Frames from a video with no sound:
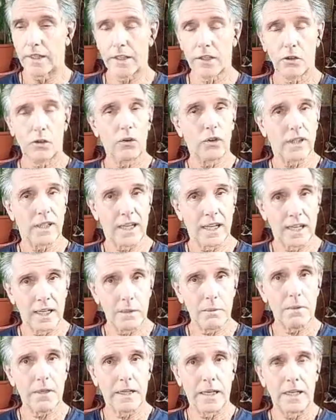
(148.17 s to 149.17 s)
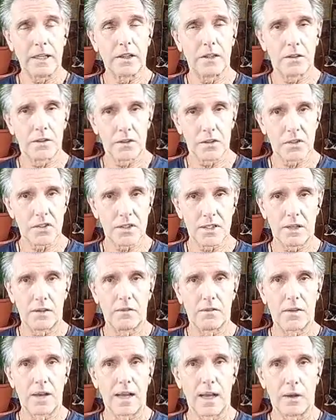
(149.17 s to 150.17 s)
It cannot eliminate the
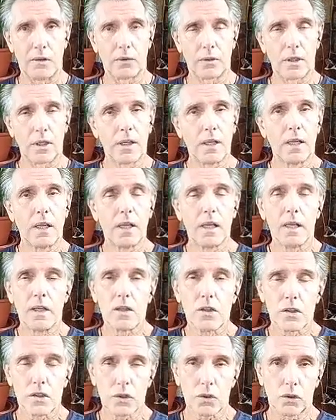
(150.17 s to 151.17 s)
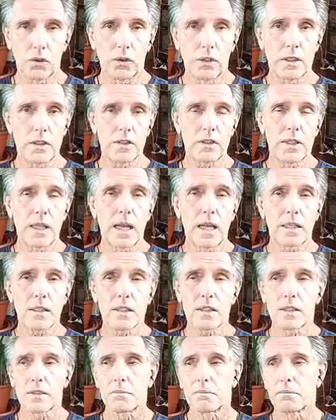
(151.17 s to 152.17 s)
stuff out. So it
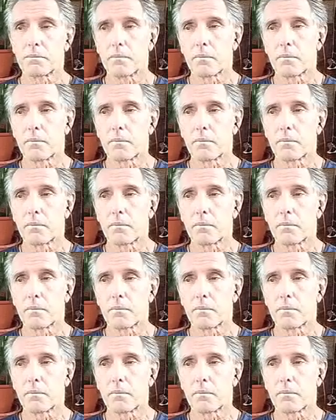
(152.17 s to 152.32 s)
starts